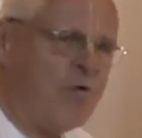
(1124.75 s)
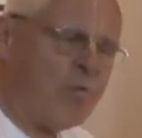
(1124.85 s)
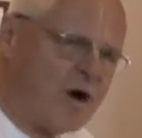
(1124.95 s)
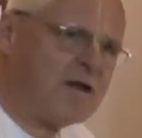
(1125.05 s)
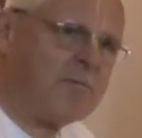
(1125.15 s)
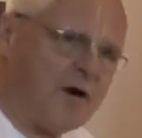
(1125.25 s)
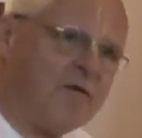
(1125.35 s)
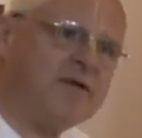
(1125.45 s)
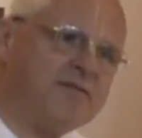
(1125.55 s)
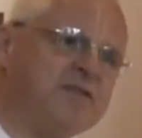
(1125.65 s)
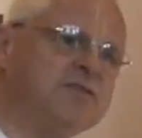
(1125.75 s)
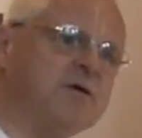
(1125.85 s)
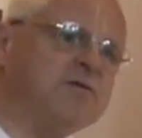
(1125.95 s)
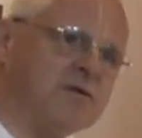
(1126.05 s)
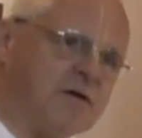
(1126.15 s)
What about if this
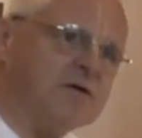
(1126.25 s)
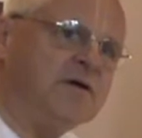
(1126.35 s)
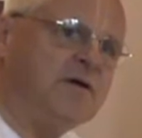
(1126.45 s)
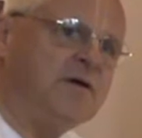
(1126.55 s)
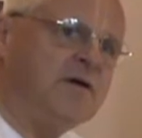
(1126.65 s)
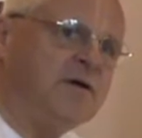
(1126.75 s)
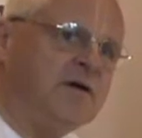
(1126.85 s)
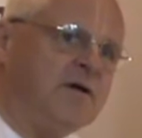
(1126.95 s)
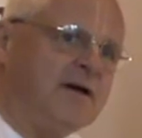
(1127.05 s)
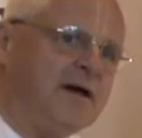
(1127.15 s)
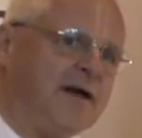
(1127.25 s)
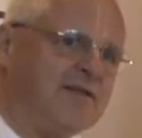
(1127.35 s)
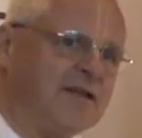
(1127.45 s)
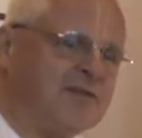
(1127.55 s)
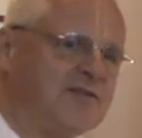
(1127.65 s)
goes on? And
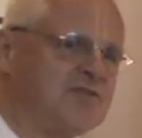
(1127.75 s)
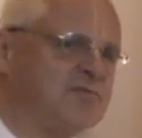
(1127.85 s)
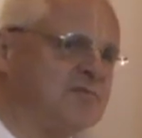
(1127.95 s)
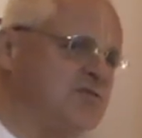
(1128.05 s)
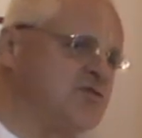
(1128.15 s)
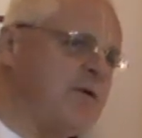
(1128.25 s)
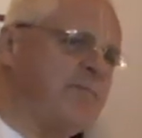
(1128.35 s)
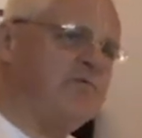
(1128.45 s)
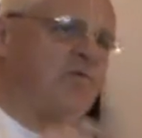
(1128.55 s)
then this German